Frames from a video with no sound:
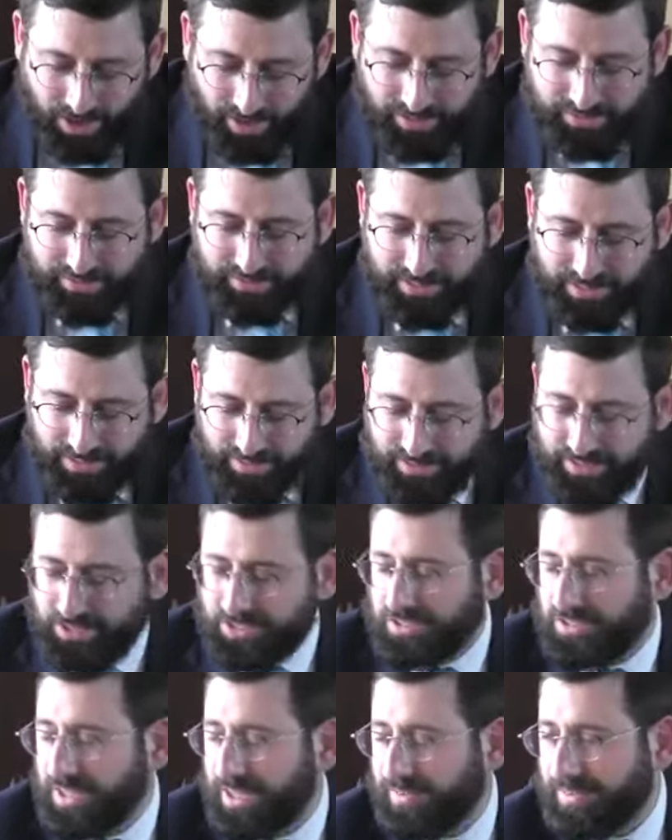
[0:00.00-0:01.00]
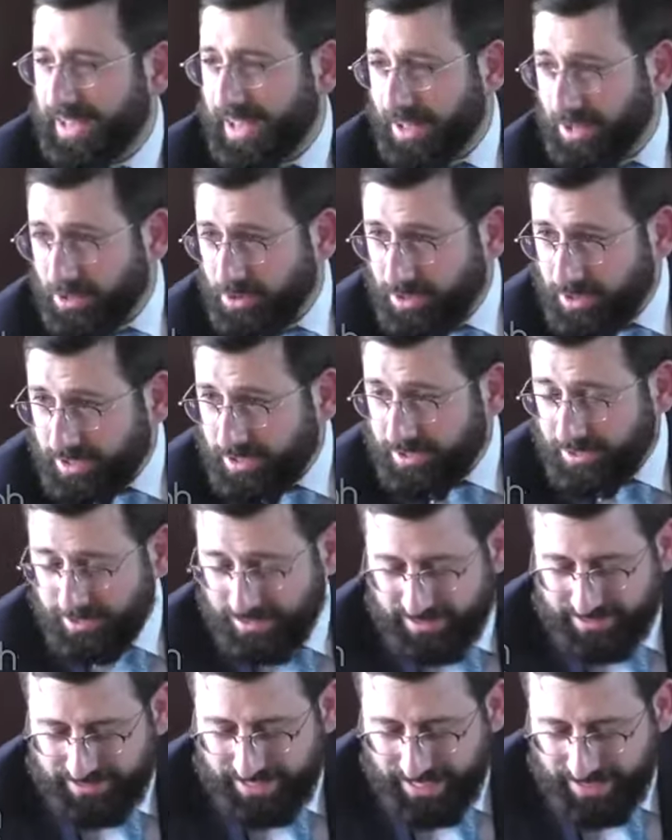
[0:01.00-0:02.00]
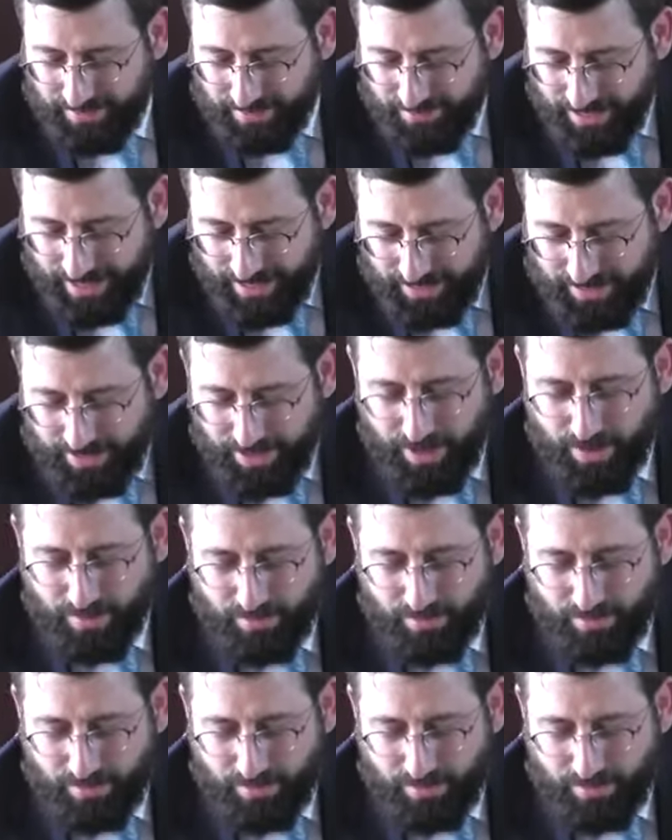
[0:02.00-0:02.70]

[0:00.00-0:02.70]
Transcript: otzel tishkav. How long are you going to stay in bed?